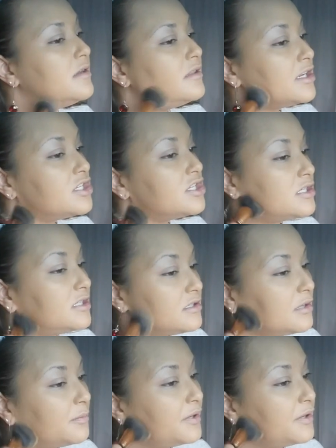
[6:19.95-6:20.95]
that
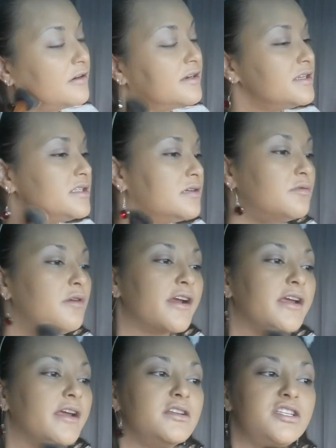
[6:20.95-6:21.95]
the printer isn't
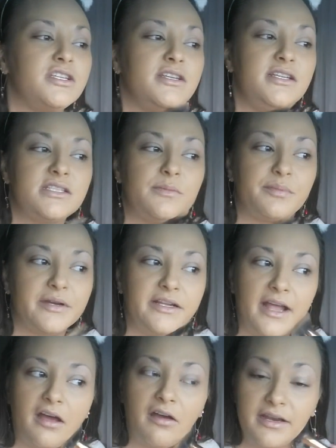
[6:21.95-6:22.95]
working and she needs to print
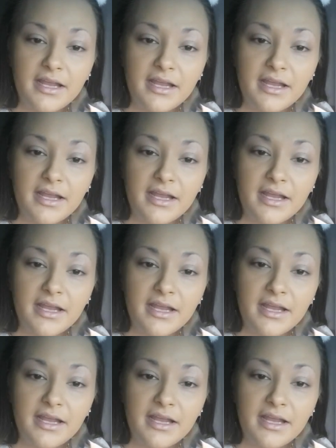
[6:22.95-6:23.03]
it out.